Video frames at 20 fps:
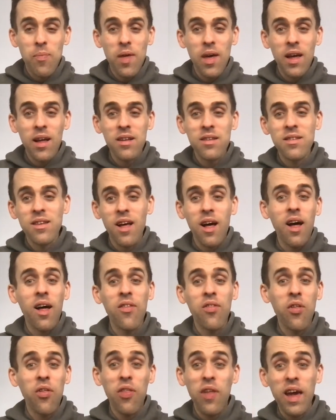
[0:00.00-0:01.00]
and
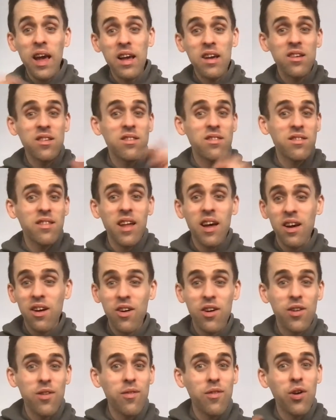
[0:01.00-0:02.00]
other things that
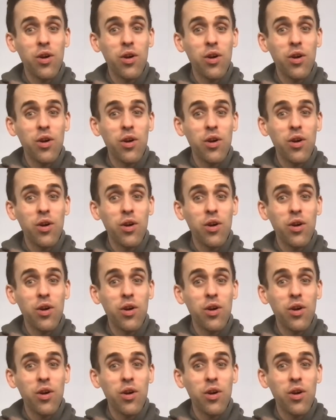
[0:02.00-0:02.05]
kind of